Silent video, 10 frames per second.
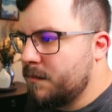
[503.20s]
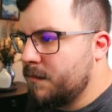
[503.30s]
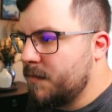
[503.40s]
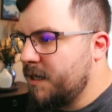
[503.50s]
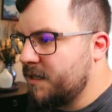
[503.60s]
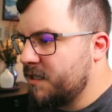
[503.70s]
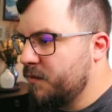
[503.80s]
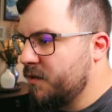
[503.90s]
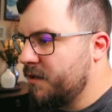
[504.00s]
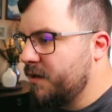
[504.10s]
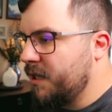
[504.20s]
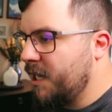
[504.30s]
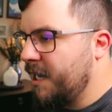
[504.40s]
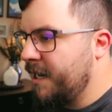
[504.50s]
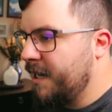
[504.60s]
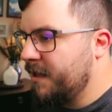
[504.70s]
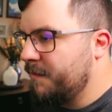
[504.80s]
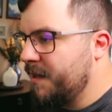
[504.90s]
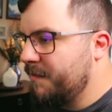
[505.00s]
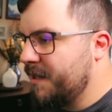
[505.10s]
Actually, we'll do a line
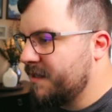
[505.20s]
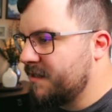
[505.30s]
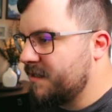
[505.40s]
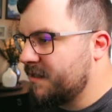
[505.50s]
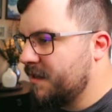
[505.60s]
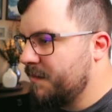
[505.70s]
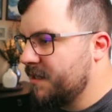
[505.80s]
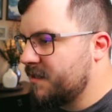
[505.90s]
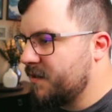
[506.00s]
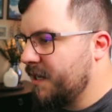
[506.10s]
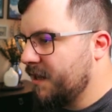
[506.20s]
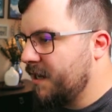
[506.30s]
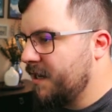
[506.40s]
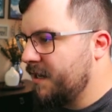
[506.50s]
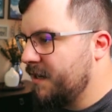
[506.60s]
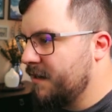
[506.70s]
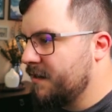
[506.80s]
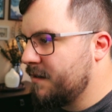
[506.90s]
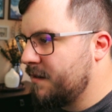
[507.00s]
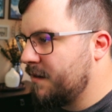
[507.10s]
element because it's just going to be a straight line here.
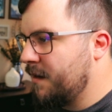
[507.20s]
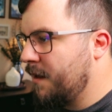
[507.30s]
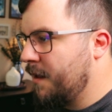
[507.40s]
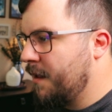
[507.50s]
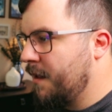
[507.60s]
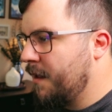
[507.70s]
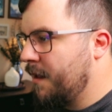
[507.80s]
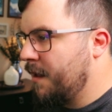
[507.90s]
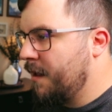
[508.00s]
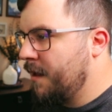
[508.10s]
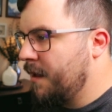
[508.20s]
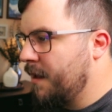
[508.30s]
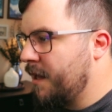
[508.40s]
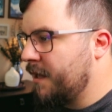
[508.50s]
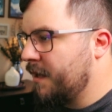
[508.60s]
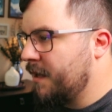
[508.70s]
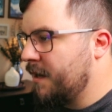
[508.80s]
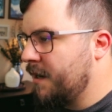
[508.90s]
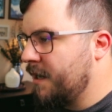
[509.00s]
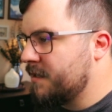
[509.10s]
And I can get a
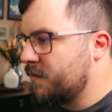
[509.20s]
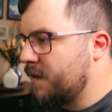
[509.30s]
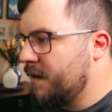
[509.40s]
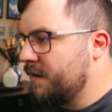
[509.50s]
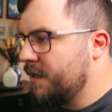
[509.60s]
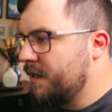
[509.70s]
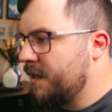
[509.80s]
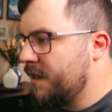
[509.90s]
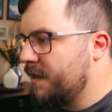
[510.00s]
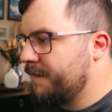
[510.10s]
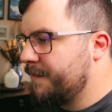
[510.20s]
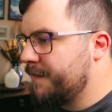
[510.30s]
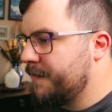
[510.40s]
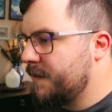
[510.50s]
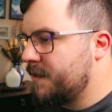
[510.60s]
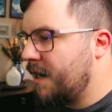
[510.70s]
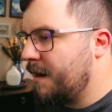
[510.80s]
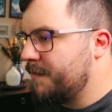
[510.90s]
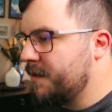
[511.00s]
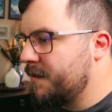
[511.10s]
nice rounded top
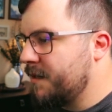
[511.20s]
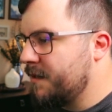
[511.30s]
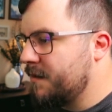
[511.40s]
to it.